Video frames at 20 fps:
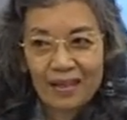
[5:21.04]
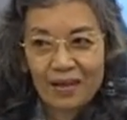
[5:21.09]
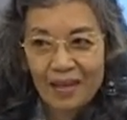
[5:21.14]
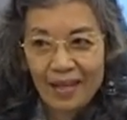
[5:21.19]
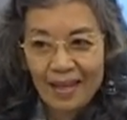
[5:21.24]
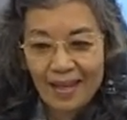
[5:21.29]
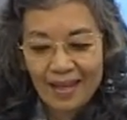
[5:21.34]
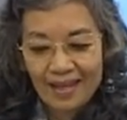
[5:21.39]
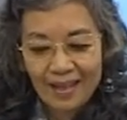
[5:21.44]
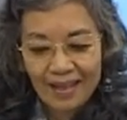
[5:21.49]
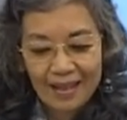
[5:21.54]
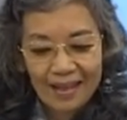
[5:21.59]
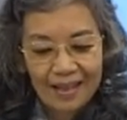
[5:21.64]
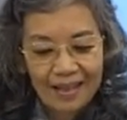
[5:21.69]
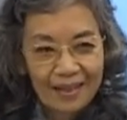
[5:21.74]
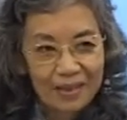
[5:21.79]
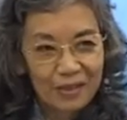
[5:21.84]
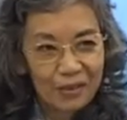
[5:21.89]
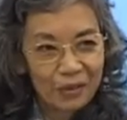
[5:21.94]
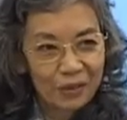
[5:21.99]
Okay,
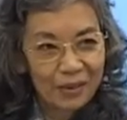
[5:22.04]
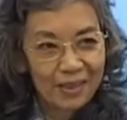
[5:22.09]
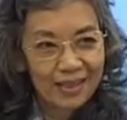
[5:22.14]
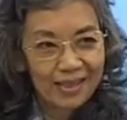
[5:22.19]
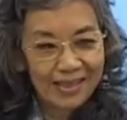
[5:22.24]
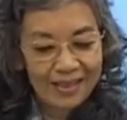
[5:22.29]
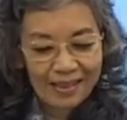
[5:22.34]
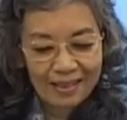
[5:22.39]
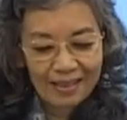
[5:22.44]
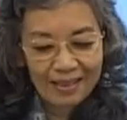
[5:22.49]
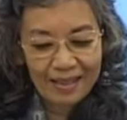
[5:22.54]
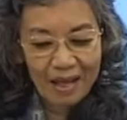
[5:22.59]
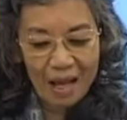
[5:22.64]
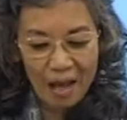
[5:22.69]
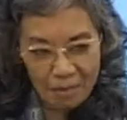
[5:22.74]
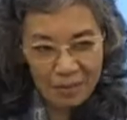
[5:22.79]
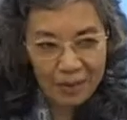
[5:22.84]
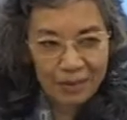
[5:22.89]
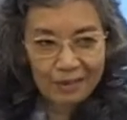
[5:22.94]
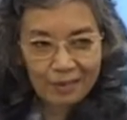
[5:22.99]
you do this,
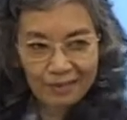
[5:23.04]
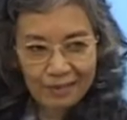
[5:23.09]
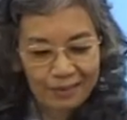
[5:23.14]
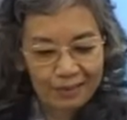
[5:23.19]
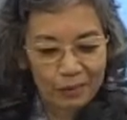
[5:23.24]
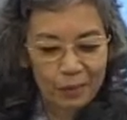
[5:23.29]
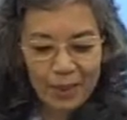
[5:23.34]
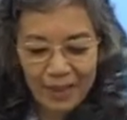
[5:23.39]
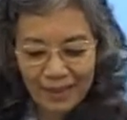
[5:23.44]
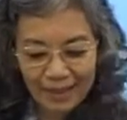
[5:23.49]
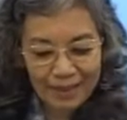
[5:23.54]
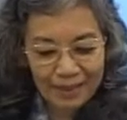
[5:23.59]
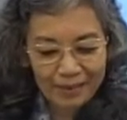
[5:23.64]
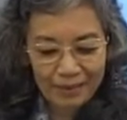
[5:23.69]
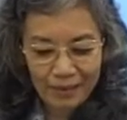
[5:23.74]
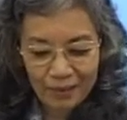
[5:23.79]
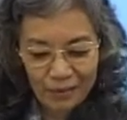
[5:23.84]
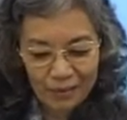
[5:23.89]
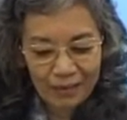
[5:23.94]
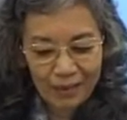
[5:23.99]
I mean,
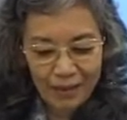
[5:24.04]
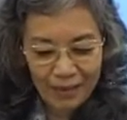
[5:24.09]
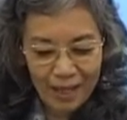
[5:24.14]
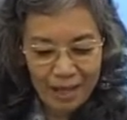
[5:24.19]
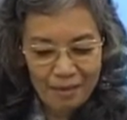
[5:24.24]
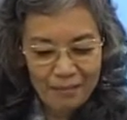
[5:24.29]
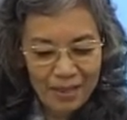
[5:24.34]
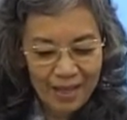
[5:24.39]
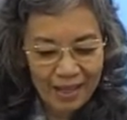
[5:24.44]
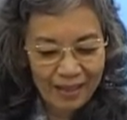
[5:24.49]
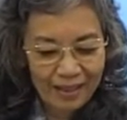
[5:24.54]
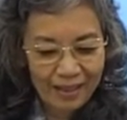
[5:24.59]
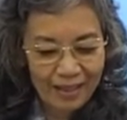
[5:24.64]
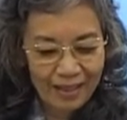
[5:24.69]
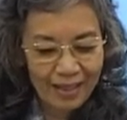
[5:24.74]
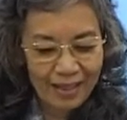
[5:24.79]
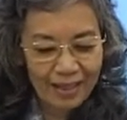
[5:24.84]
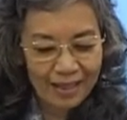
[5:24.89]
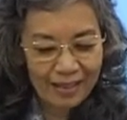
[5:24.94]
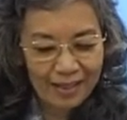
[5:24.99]
quickly, not like that,
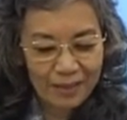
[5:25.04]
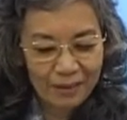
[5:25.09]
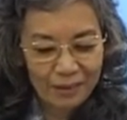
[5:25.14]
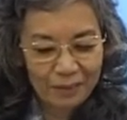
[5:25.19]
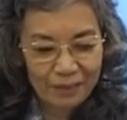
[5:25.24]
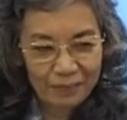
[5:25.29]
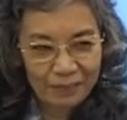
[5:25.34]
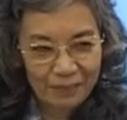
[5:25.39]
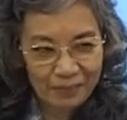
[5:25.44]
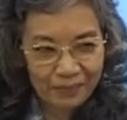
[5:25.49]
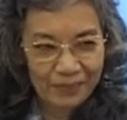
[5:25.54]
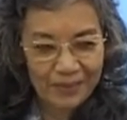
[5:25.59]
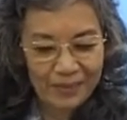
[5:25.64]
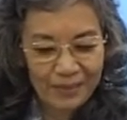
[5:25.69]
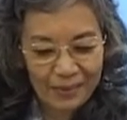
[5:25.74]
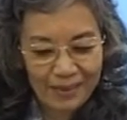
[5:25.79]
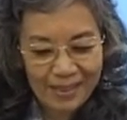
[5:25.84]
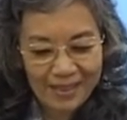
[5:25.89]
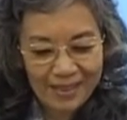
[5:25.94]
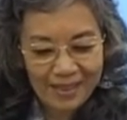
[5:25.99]
and then you do
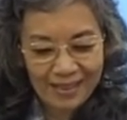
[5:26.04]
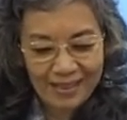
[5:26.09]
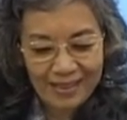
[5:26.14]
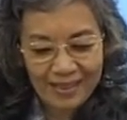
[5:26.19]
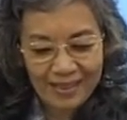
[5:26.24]
it.